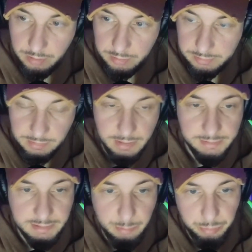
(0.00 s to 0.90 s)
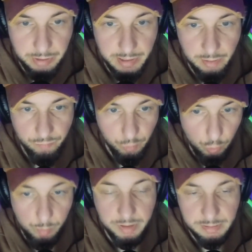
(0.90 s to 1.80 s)
Zelensky played a
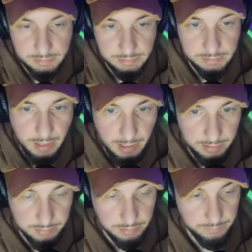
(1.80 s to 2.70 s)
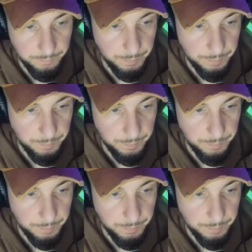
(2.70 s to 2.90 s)
role because he's an actor,